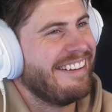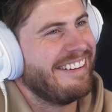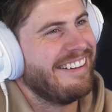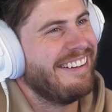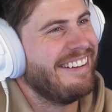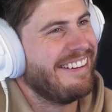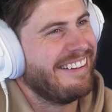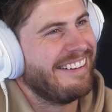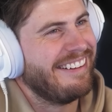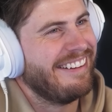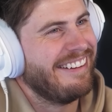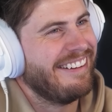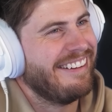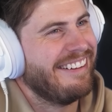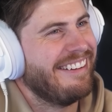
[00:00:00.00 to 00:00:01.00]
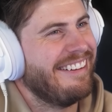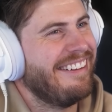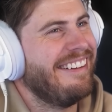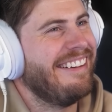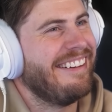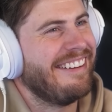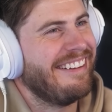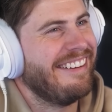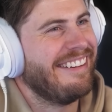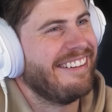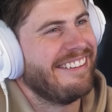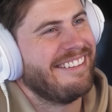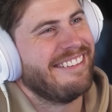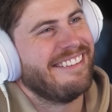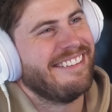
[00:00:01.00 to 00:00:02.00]

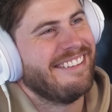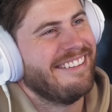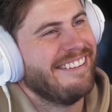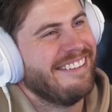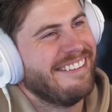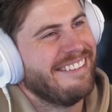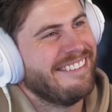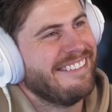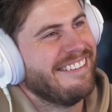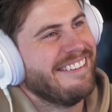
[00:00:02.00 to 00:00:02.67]
This person isn't speaking.